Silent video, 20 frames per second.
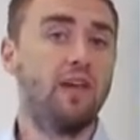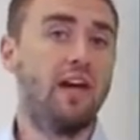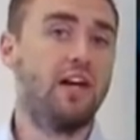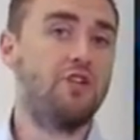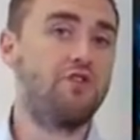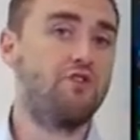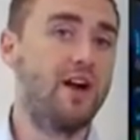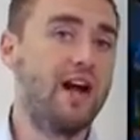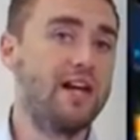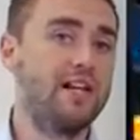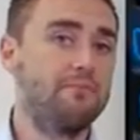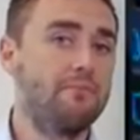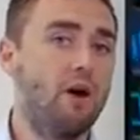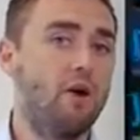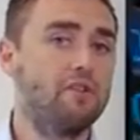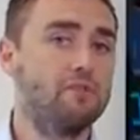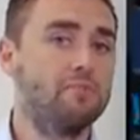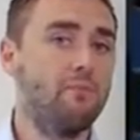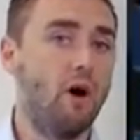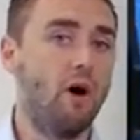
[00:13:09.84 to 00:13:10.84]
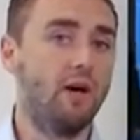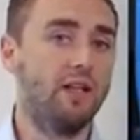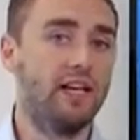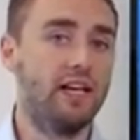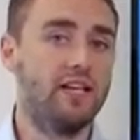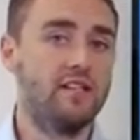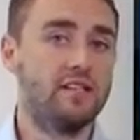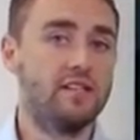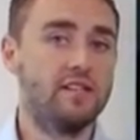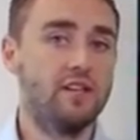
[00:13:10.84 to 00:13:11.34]
In trading most
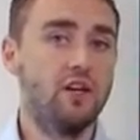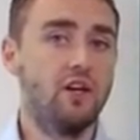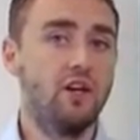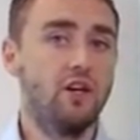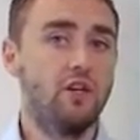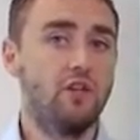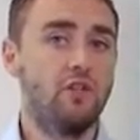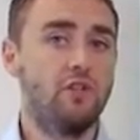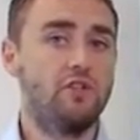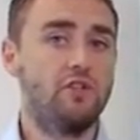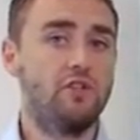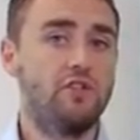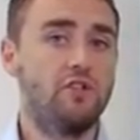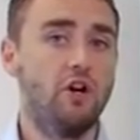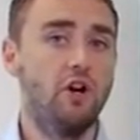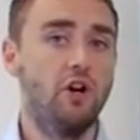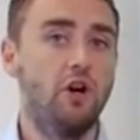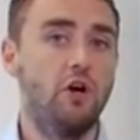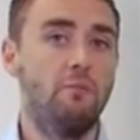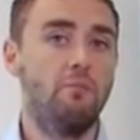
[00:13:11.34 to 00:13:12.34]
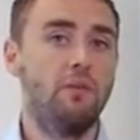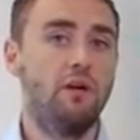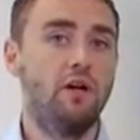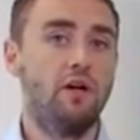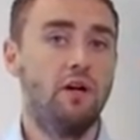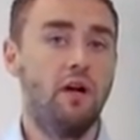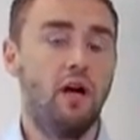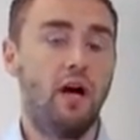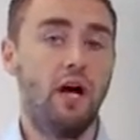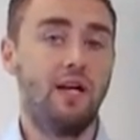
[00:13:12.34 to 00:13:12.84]
markets, use the term
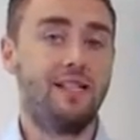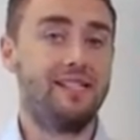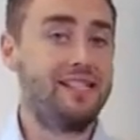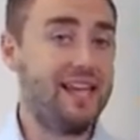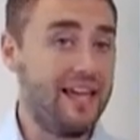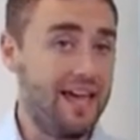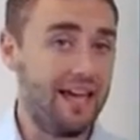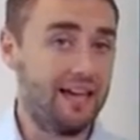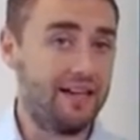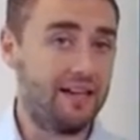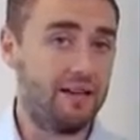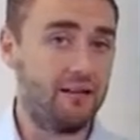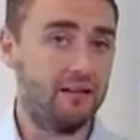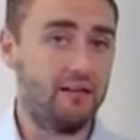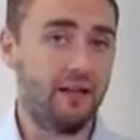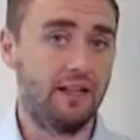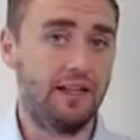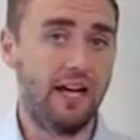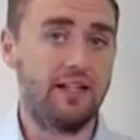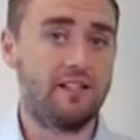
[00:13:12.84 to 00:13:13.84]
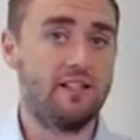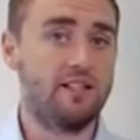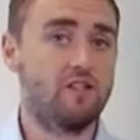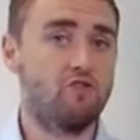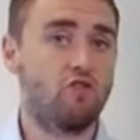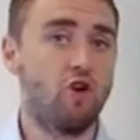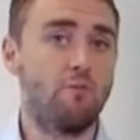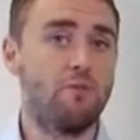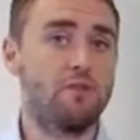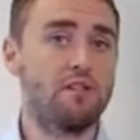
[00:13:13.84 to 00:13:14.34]
tick, okay, to
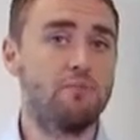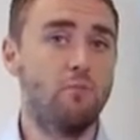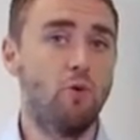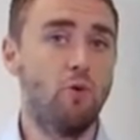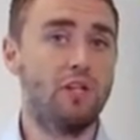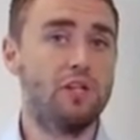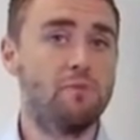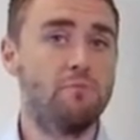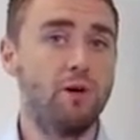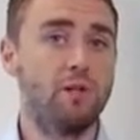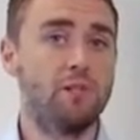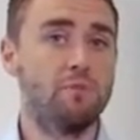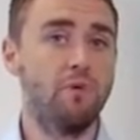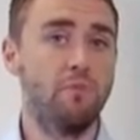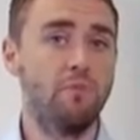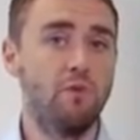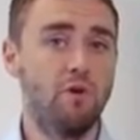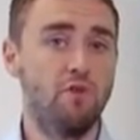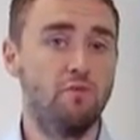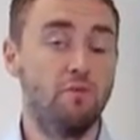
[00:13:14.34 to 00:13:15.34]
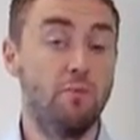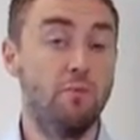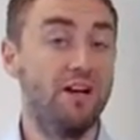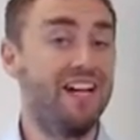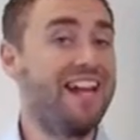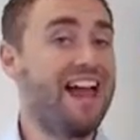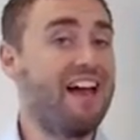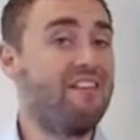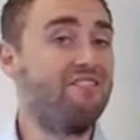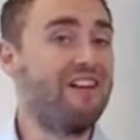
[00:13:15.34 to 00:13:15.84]
describe the smallest possible movement, but
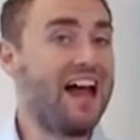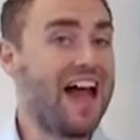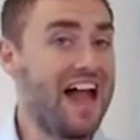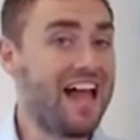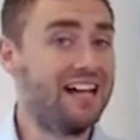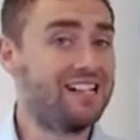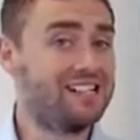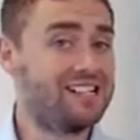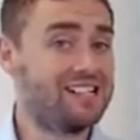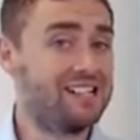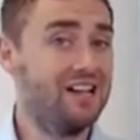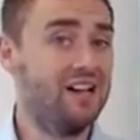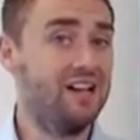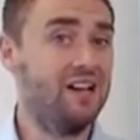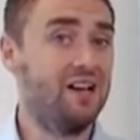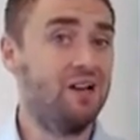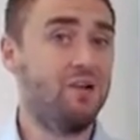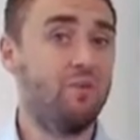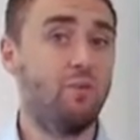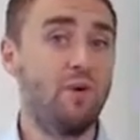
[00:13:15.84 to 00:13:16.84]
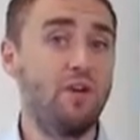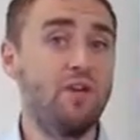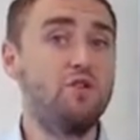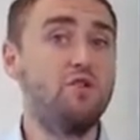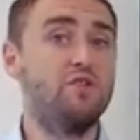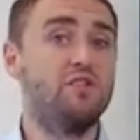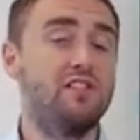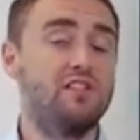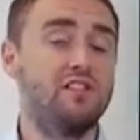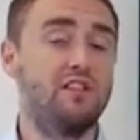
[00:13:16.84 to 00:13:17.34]
in FX, we
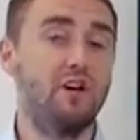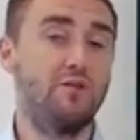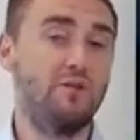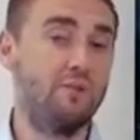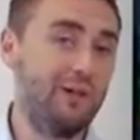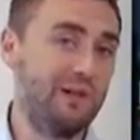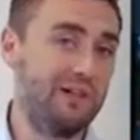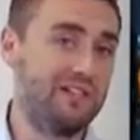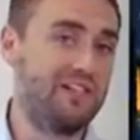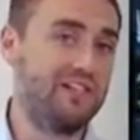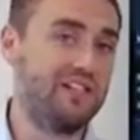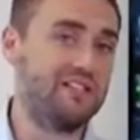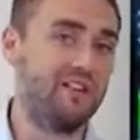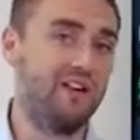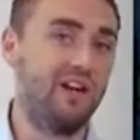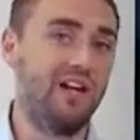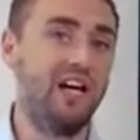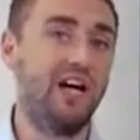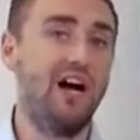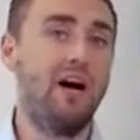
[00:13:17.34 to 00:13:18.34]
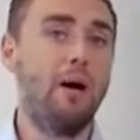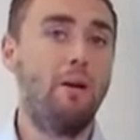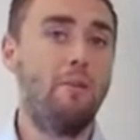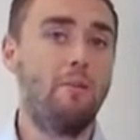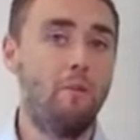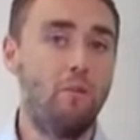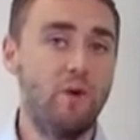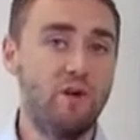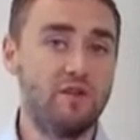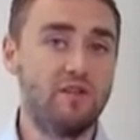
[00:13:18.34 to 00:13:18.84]
use the term, and we looked at this earlier,
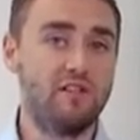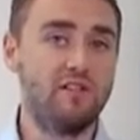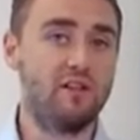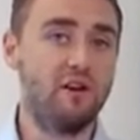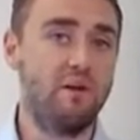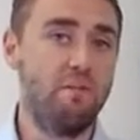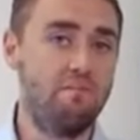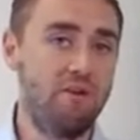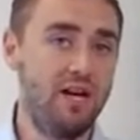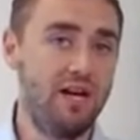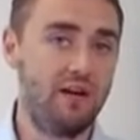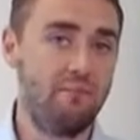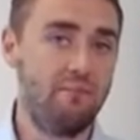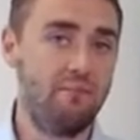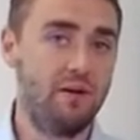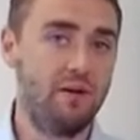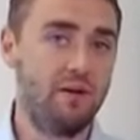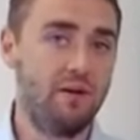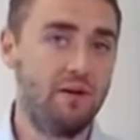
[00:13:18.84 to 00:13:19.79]
we use the term pip.